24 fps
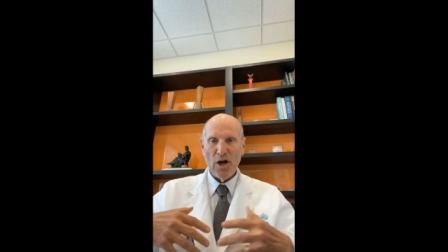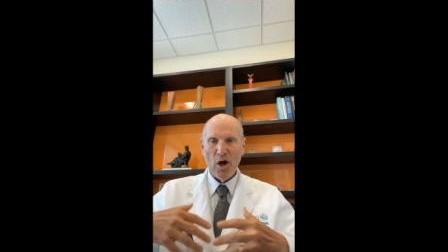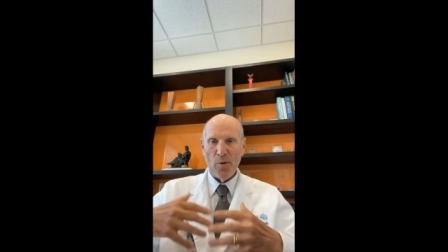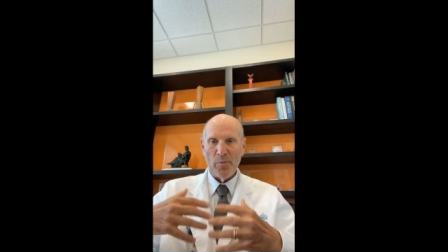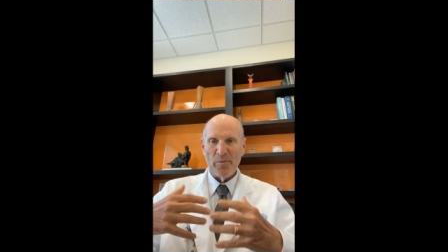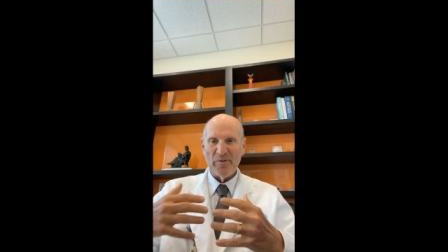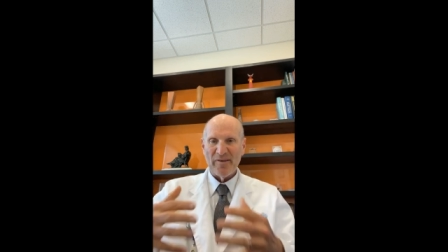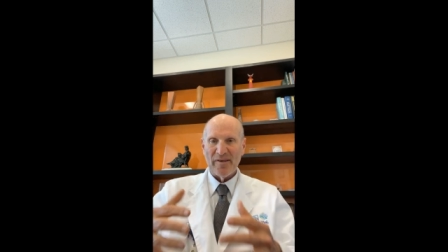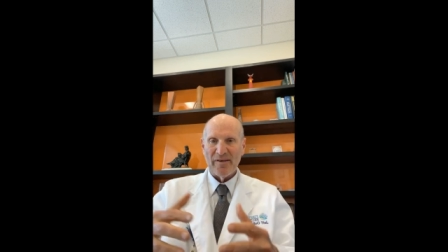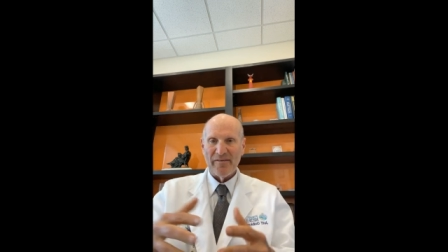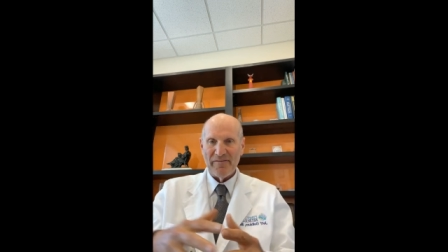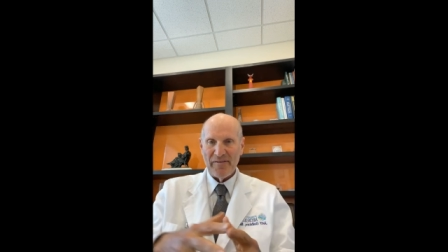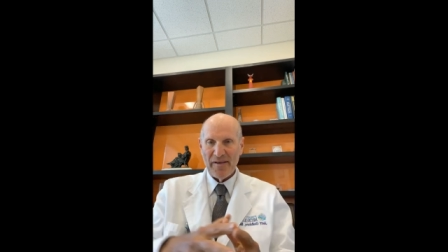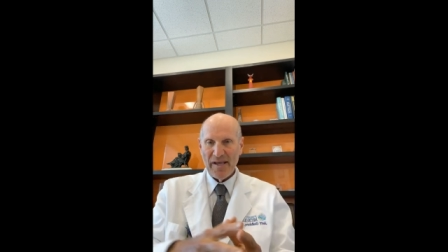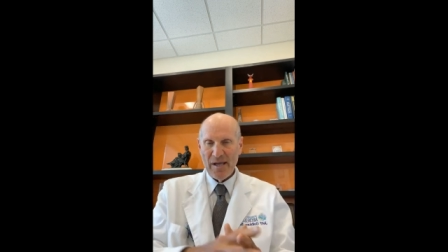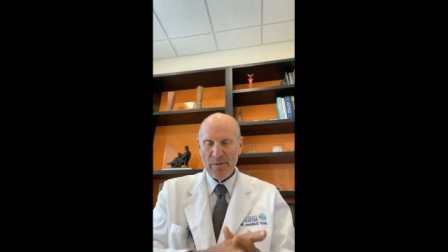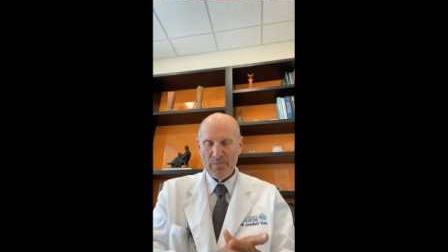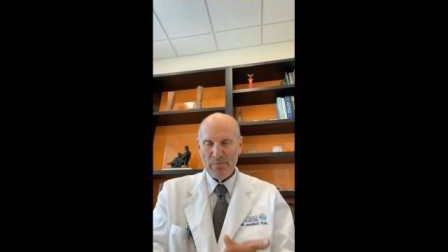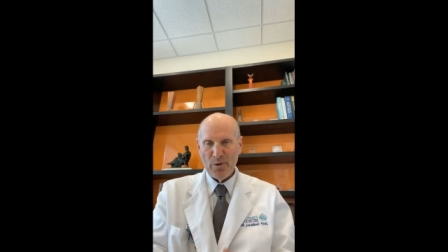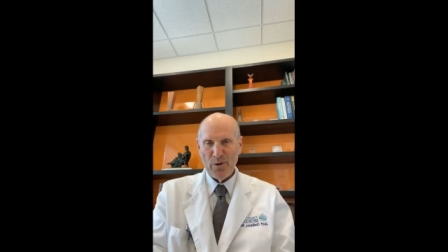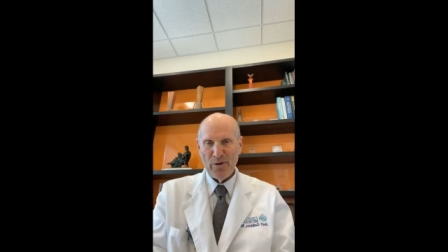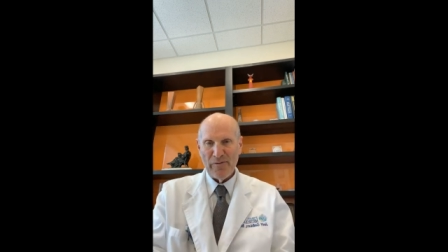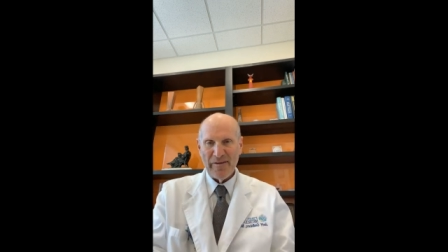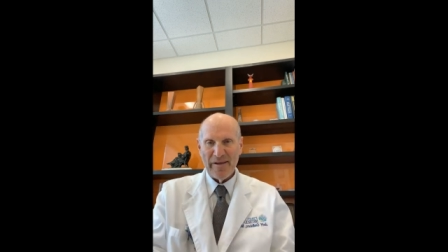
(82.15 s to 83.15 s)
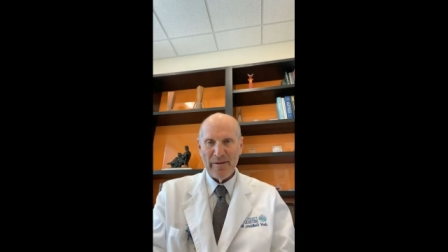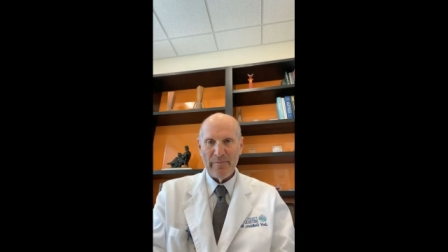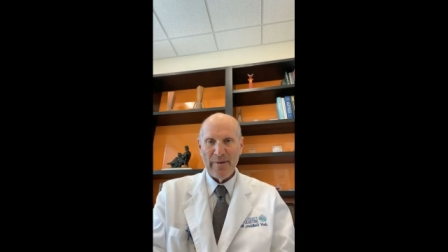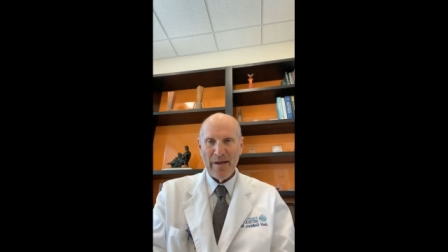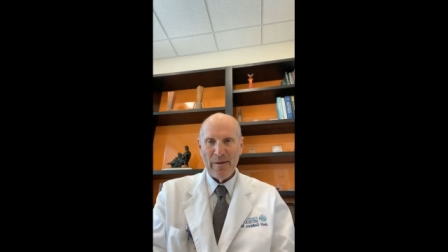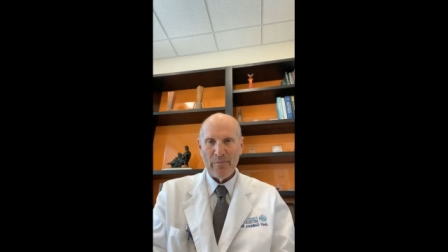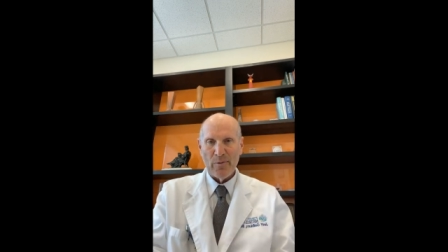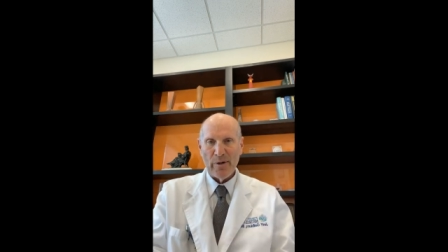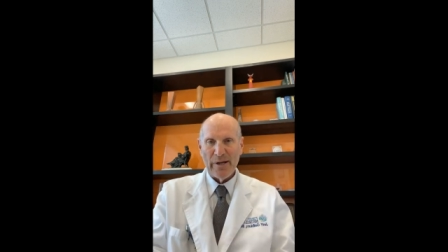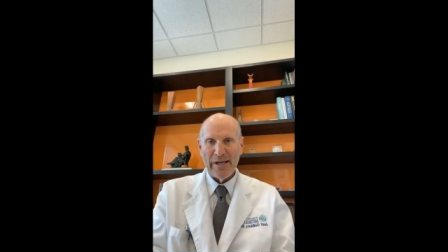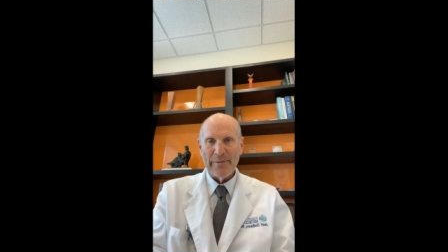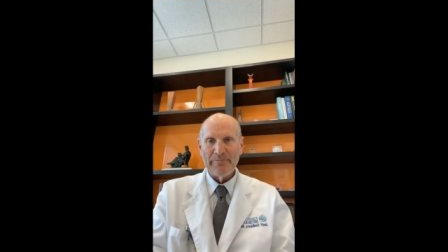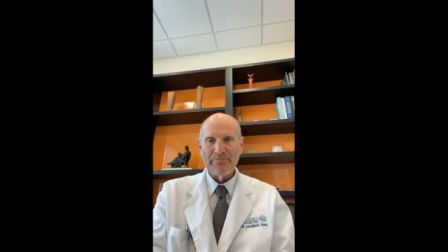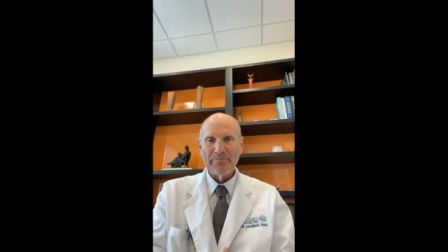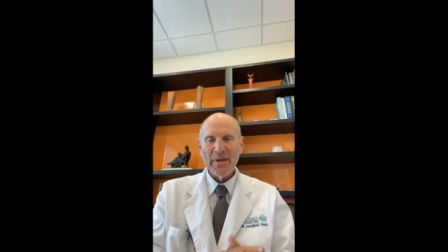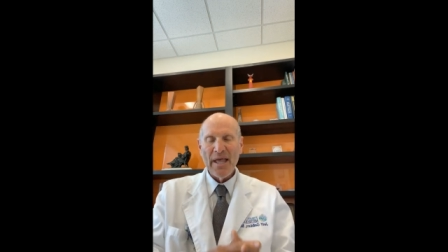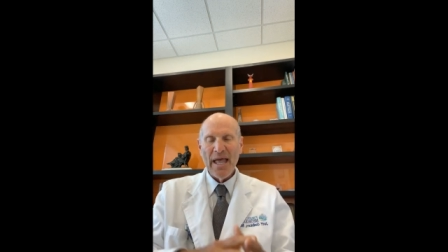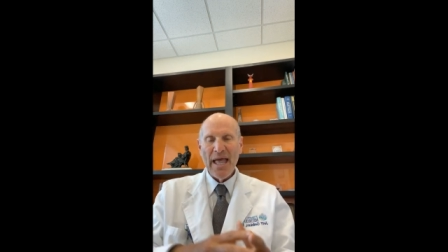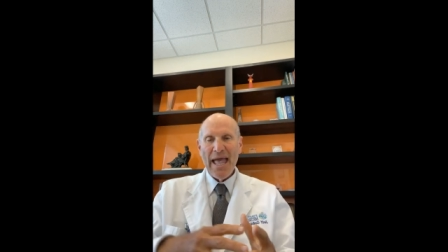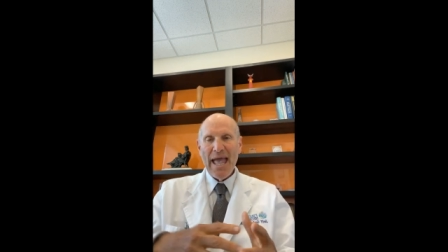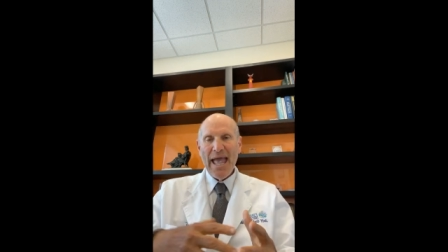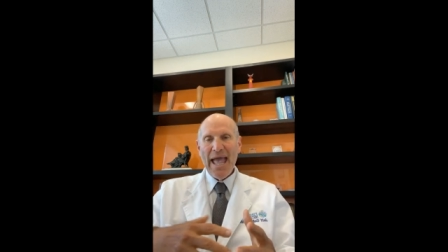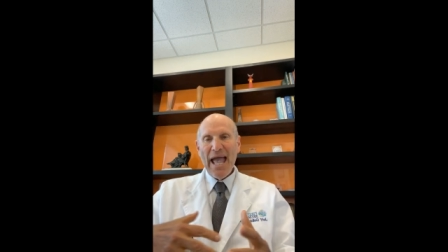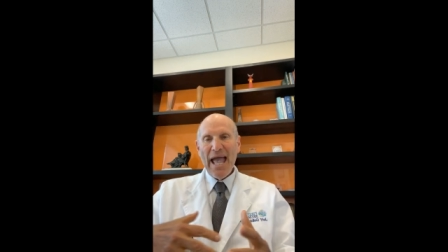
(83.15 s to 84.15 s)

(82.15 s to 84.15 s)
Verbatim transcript: in hopes of improving memory.